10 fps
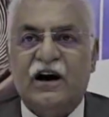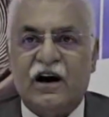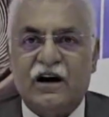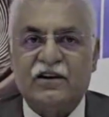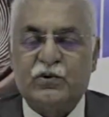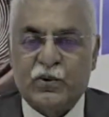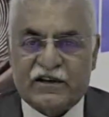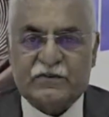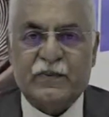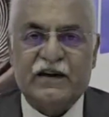our
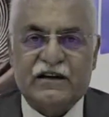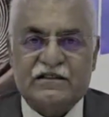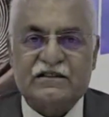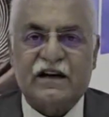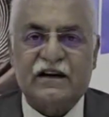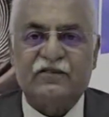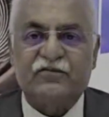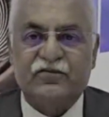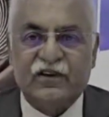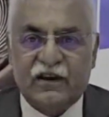USP is that
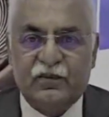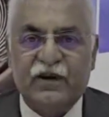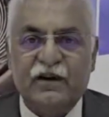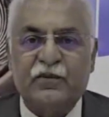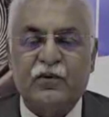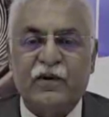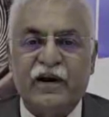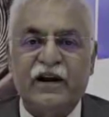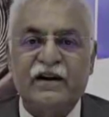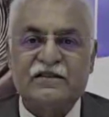we will
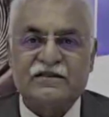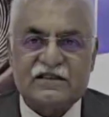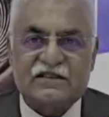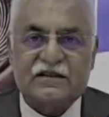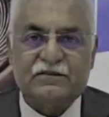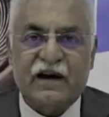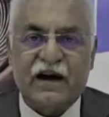provide the system